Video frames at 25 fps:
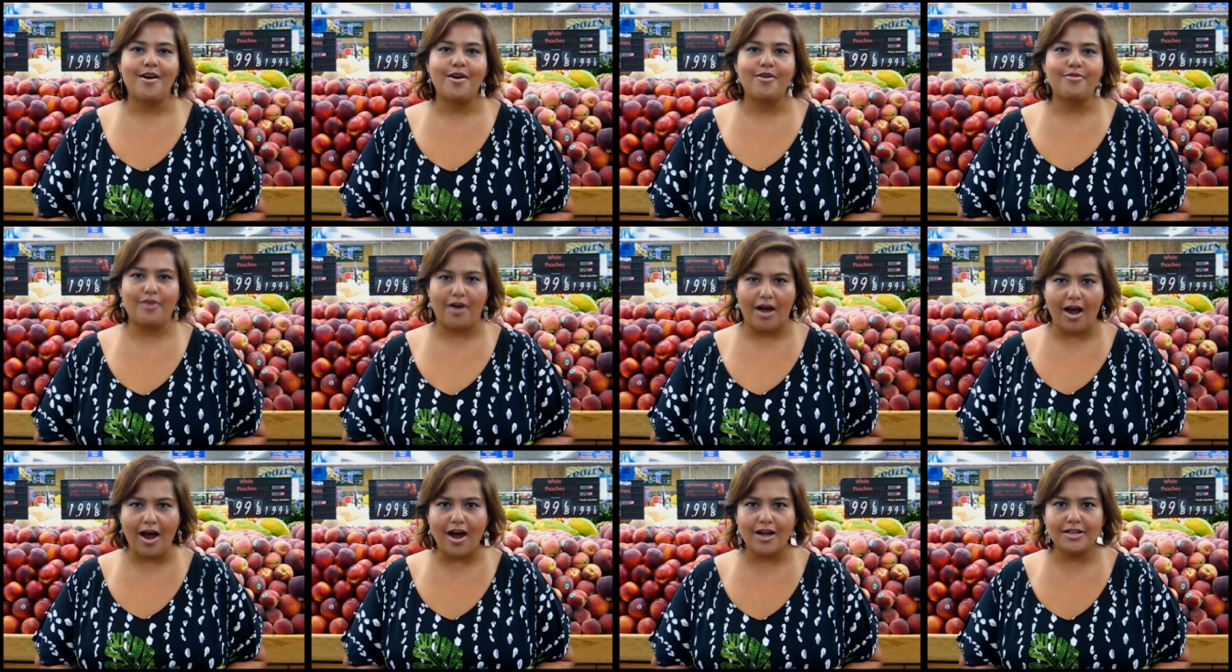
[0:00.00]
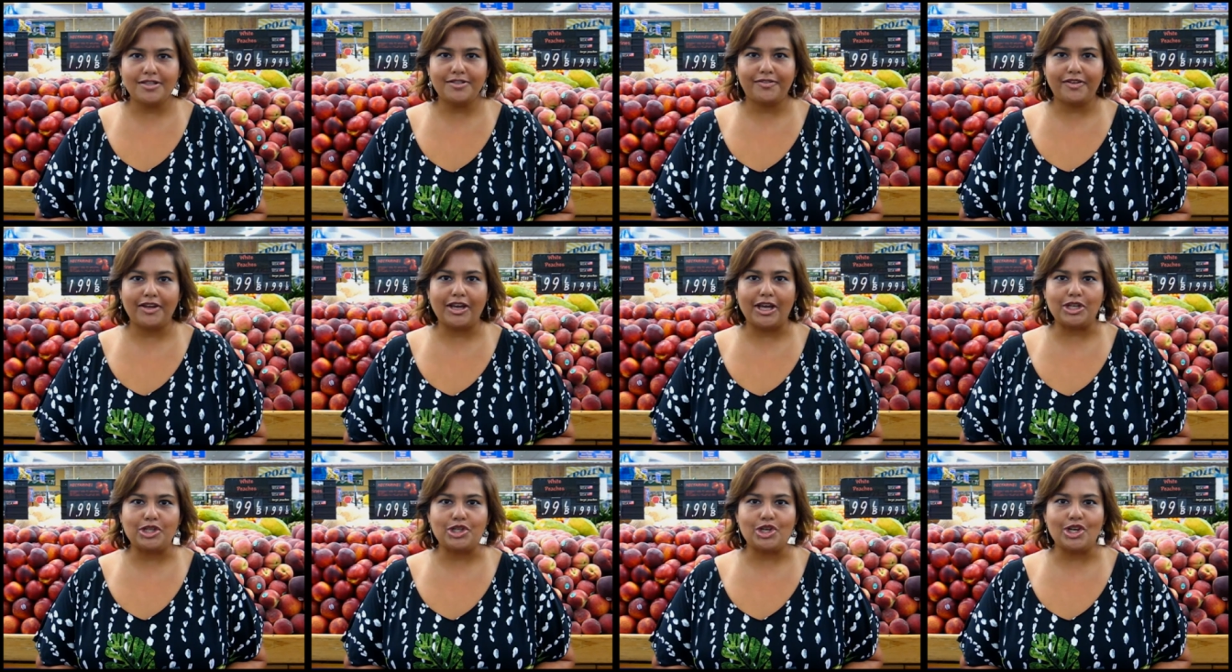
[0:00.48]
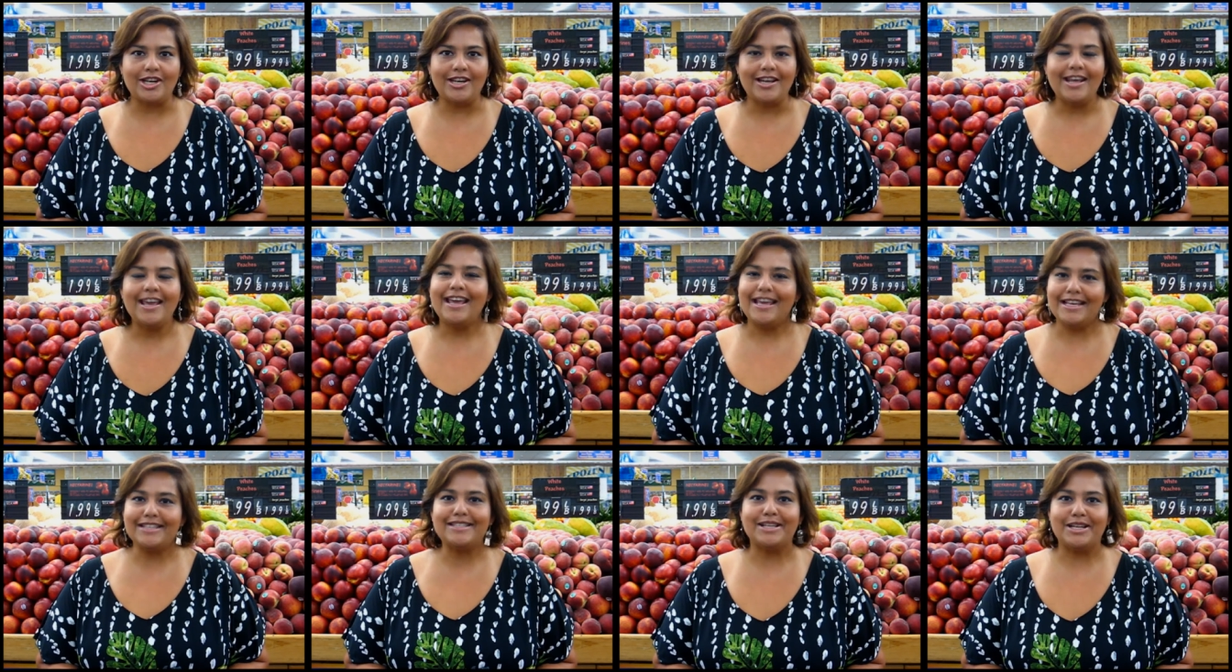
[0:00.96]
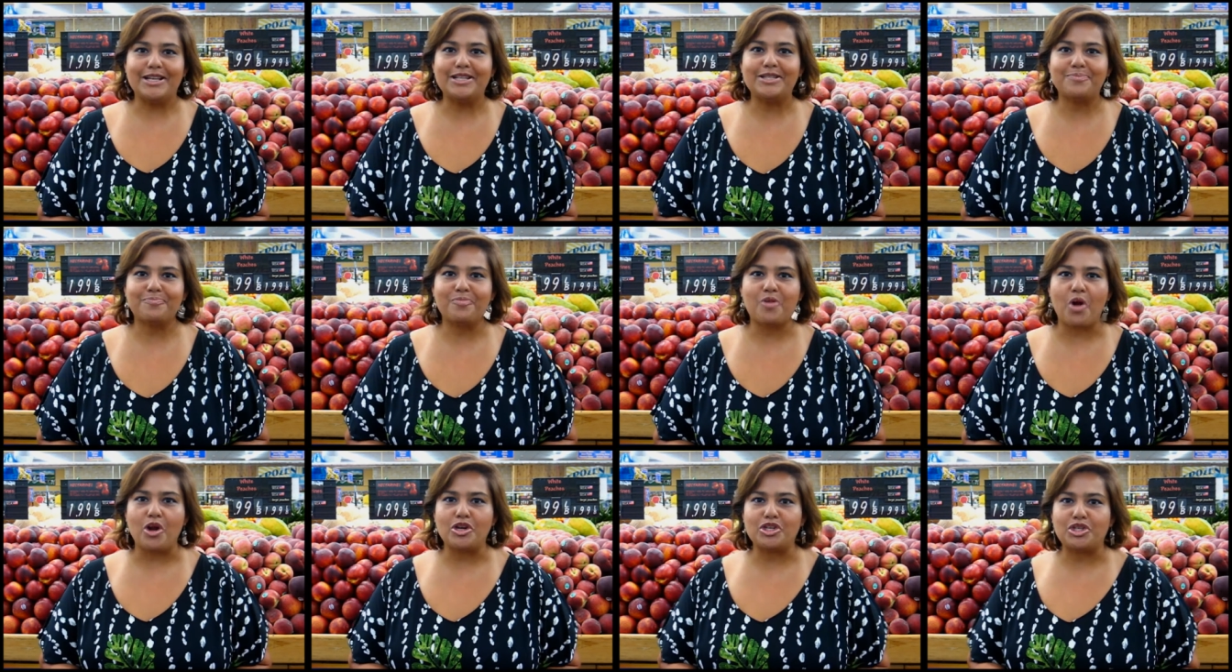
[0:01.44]
The heart of a kitchen is in its
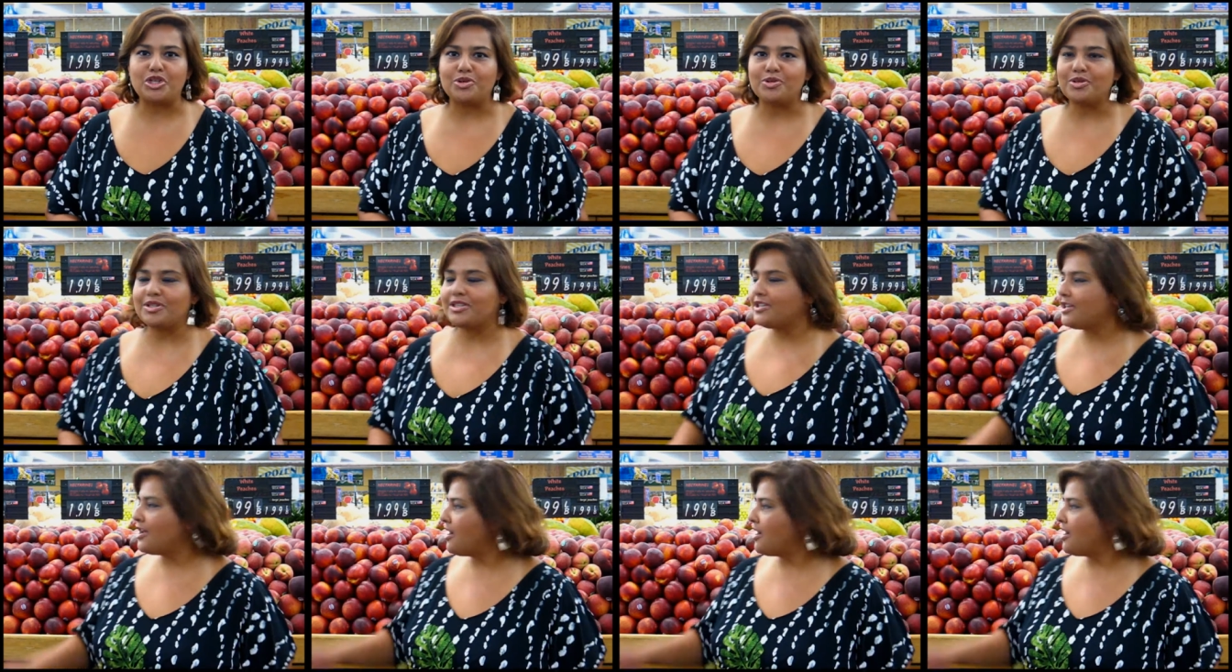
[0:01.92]
produce.